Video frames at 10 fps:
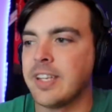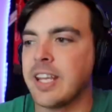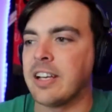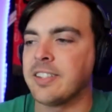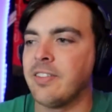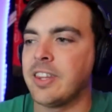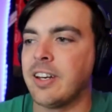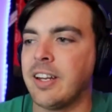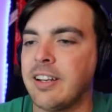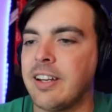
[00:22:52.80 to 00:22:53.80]
Vassilev like, I
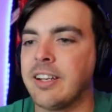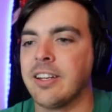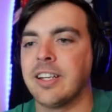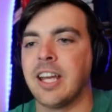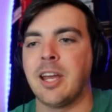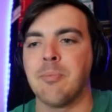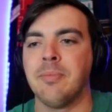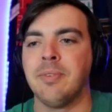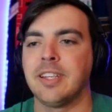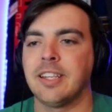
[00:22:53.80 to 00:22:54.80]
thought had a good game.
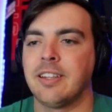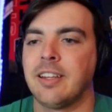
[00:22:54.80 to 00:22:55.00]
Yeah, I thought